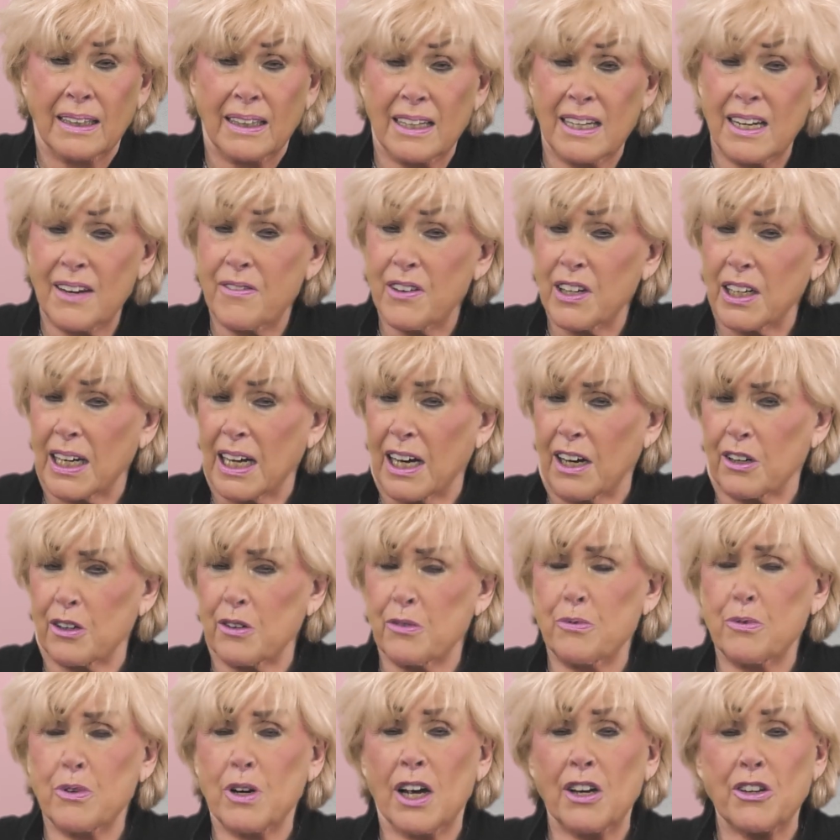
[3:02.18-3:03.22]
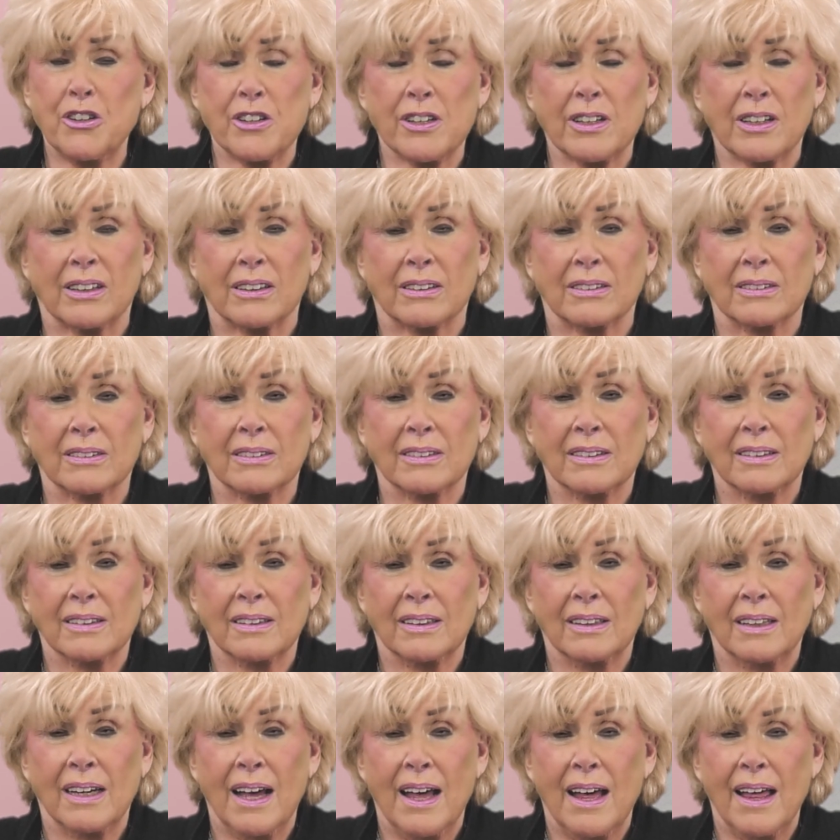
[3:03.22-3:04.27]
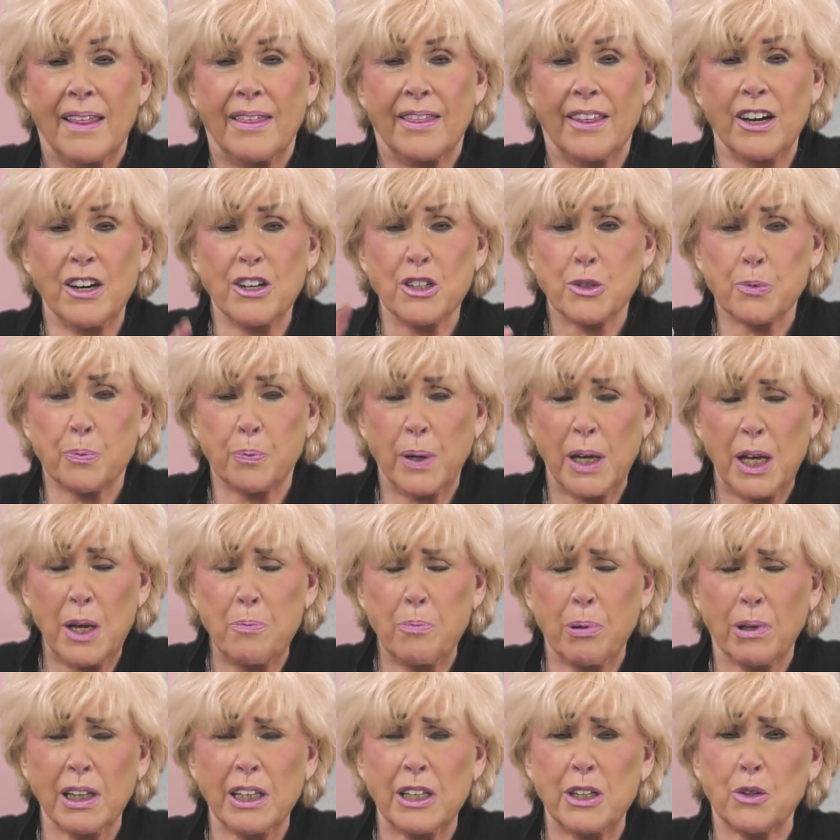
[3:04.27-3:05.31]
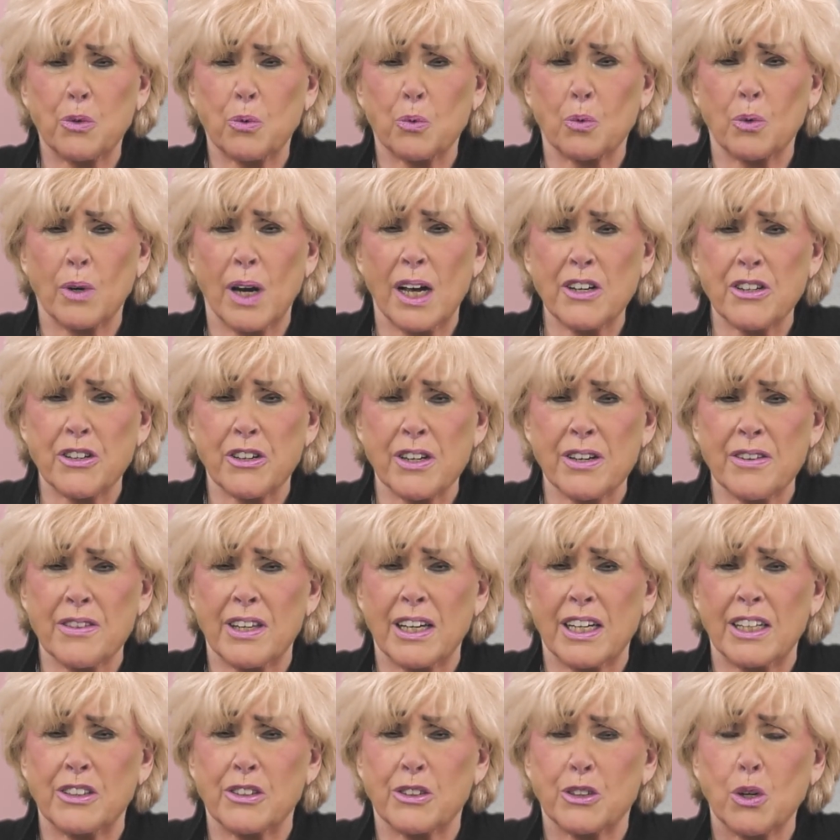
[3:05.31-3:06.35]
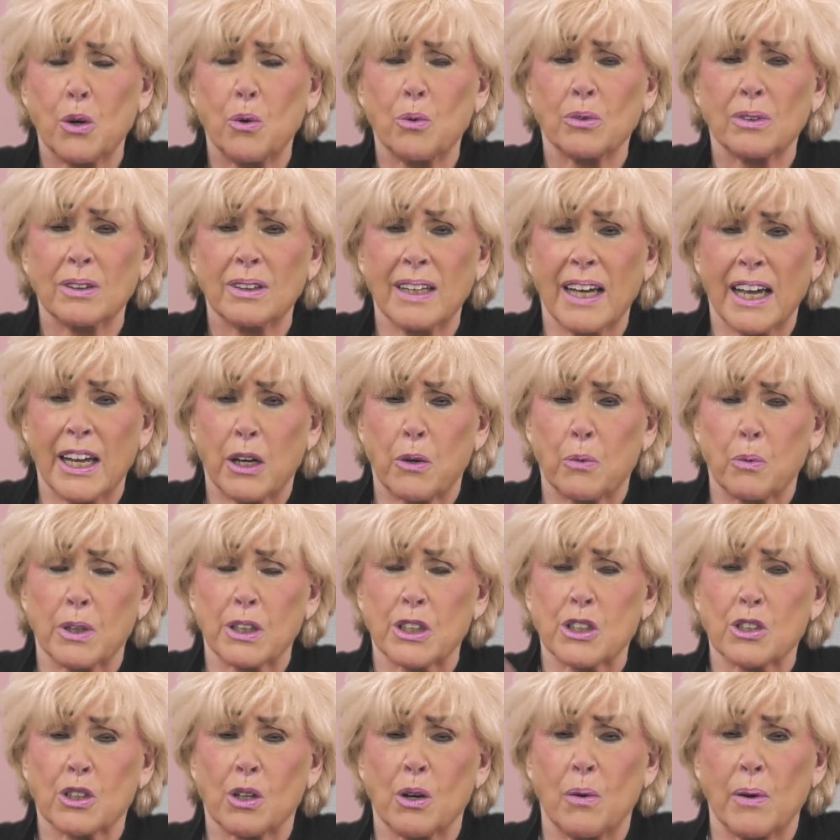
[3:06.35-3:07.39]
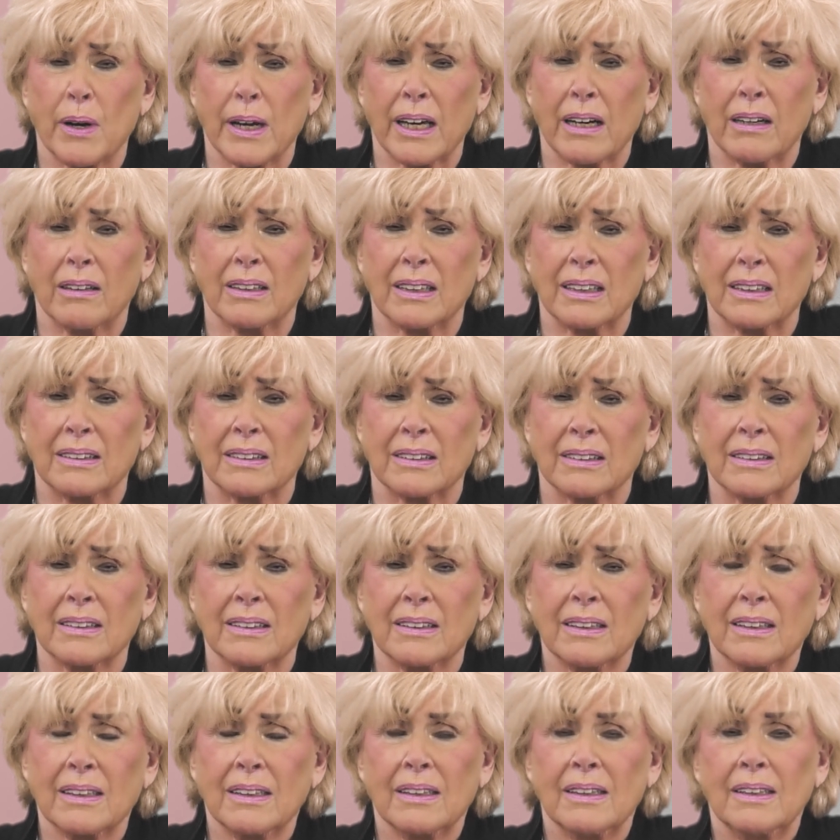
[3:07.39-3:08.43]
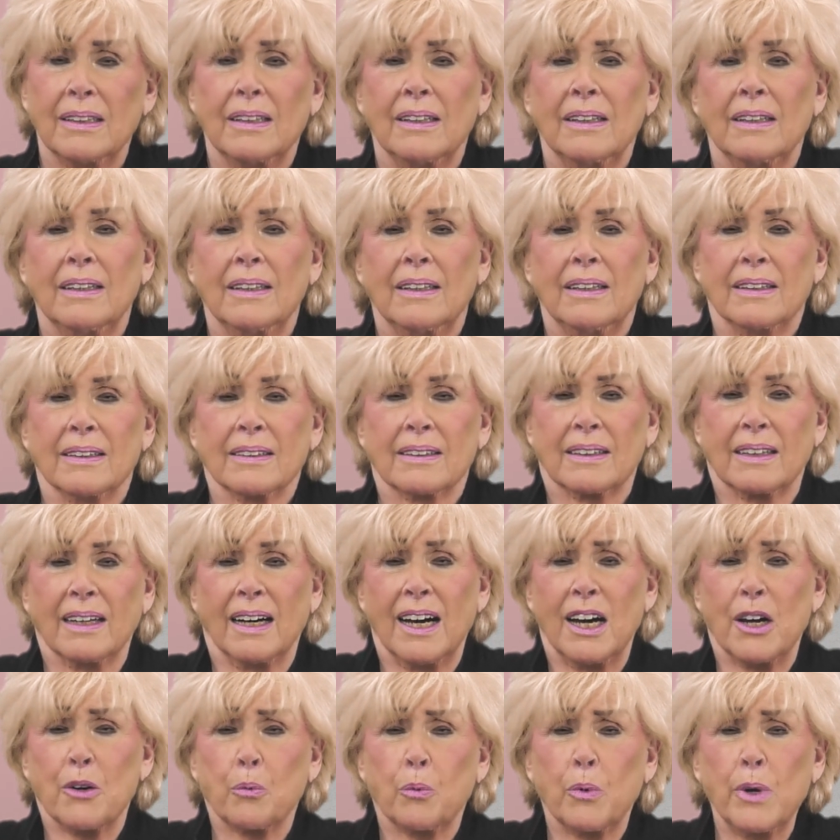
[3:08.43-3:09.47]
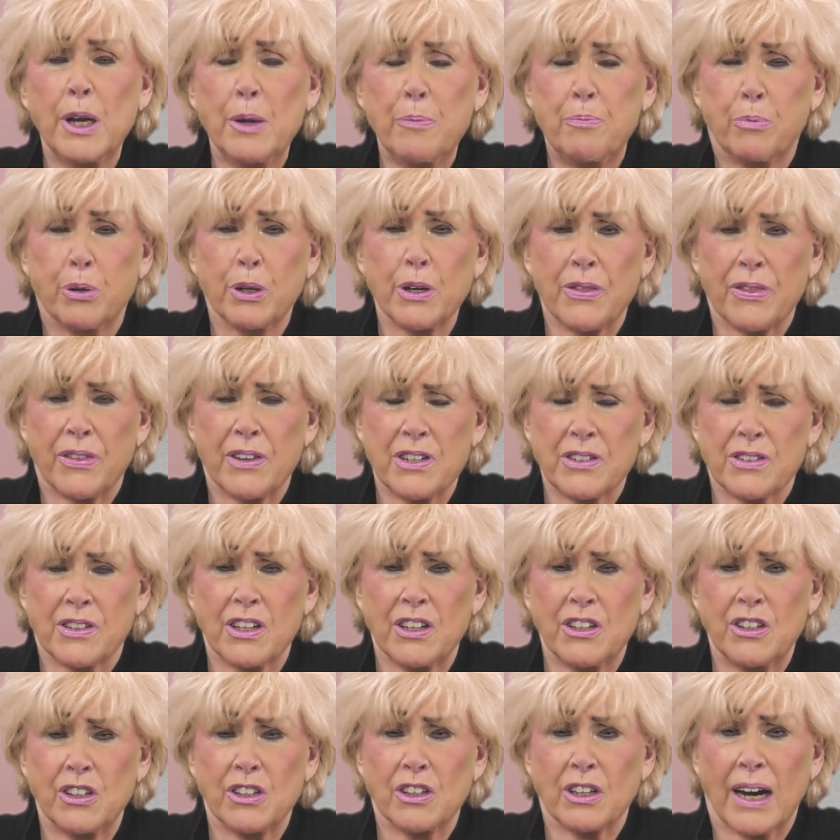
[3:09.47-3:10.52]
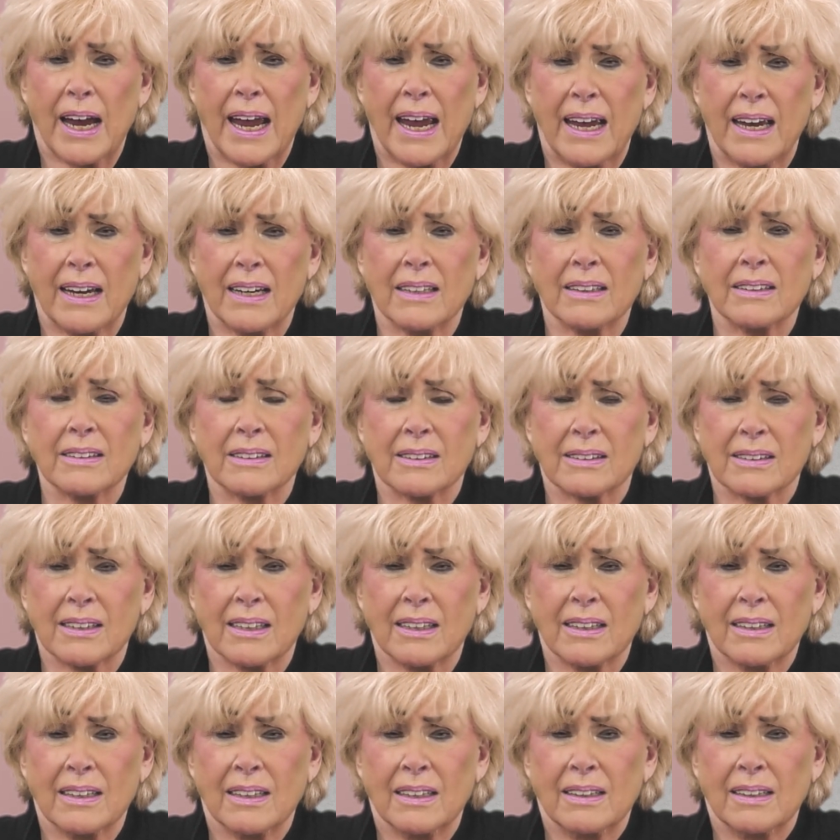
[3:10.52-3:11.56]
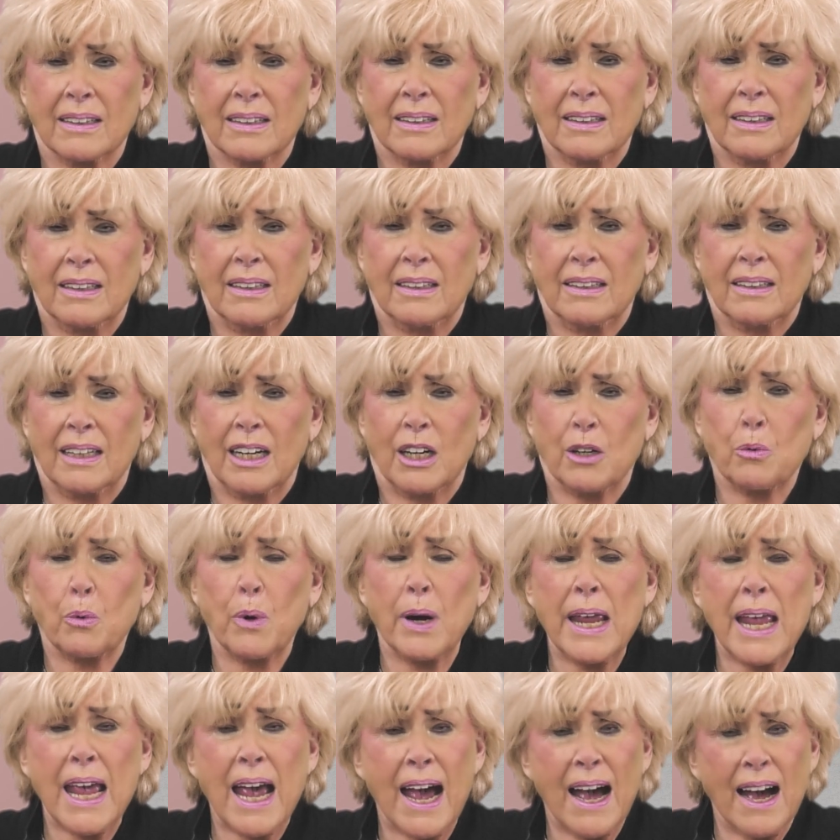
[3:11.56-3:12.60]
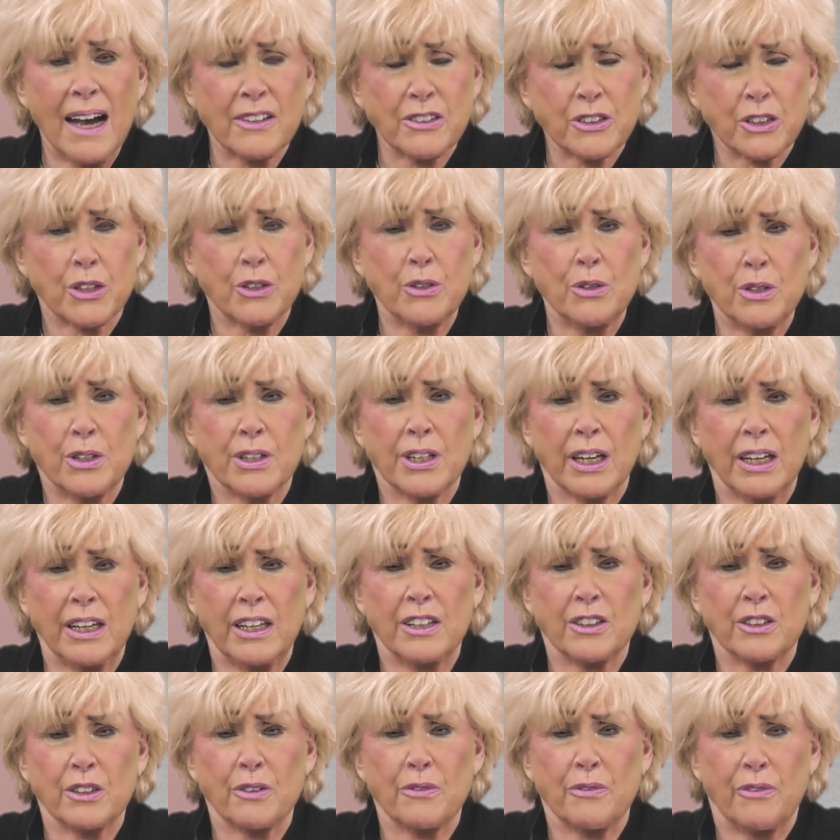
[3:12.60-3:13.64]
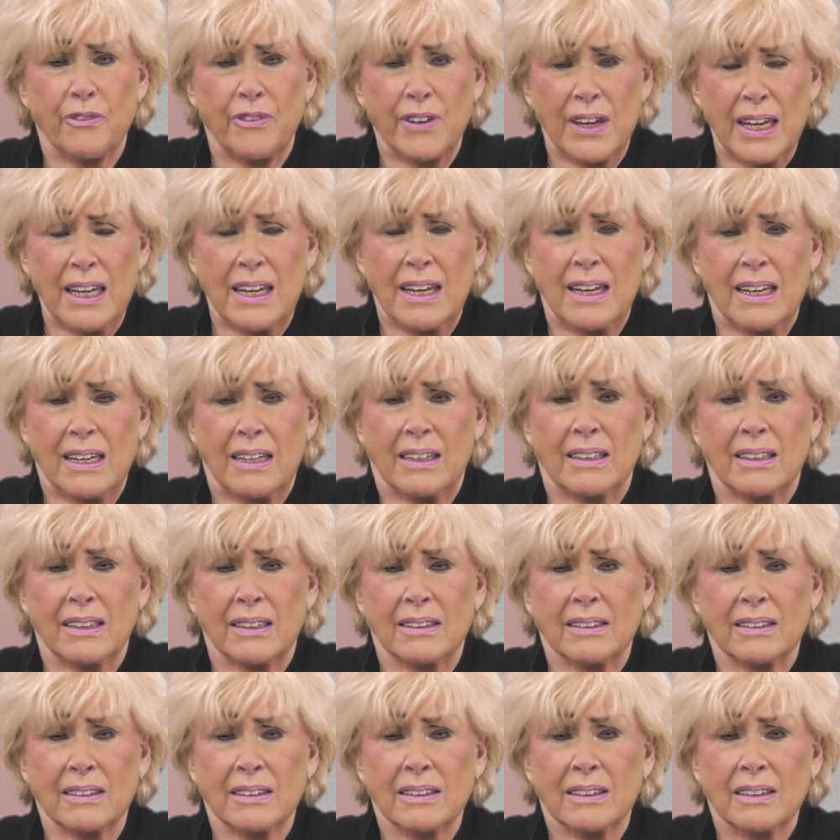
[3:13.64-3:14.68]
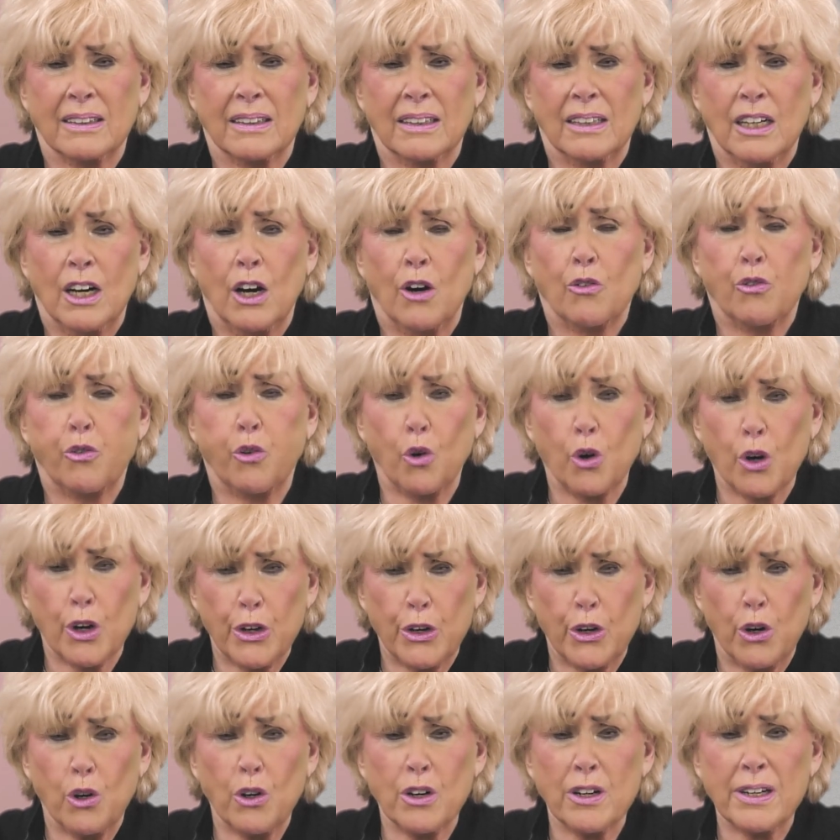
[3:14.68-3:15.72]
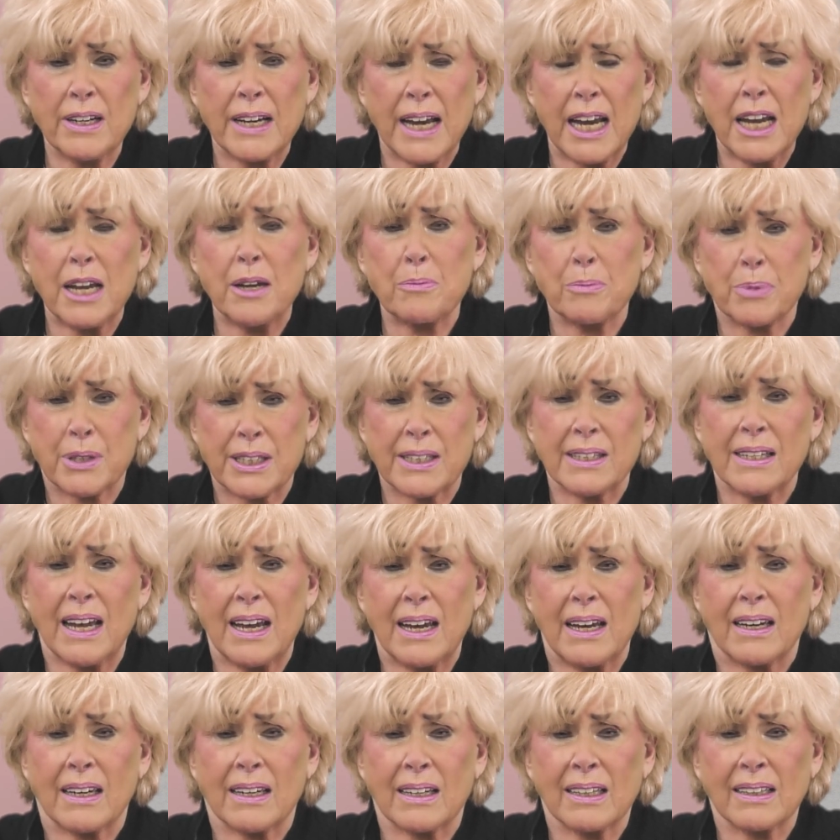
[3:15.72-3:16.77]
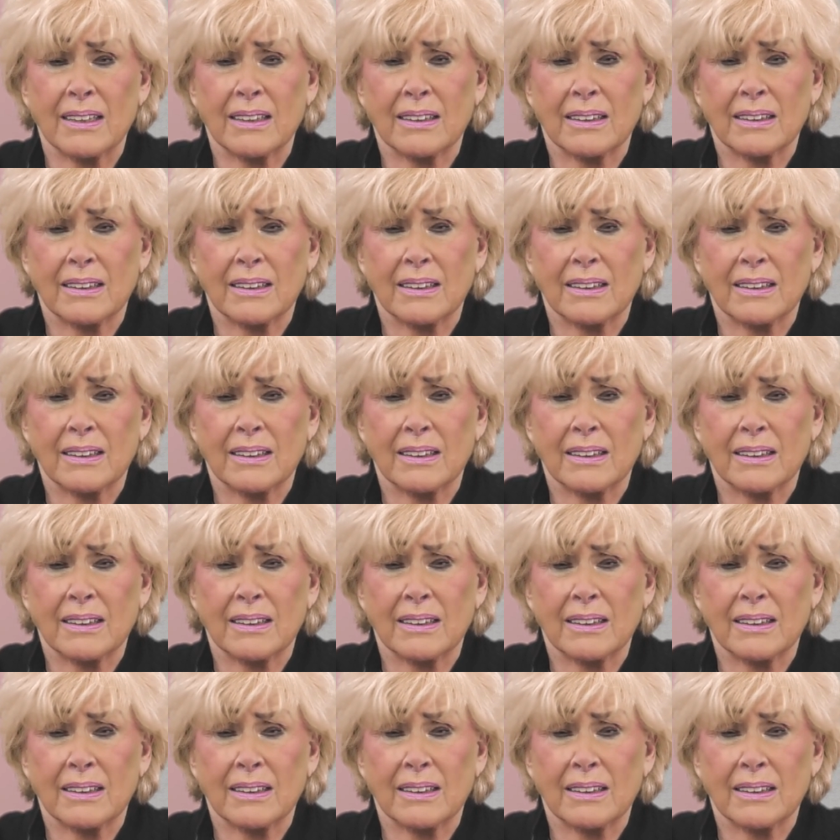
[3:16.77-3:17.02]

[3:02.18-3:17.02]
even out of Russia. There's people in Russia that don't like what's going on. God, we put this in your hands and we ask you to intervene for your name's sake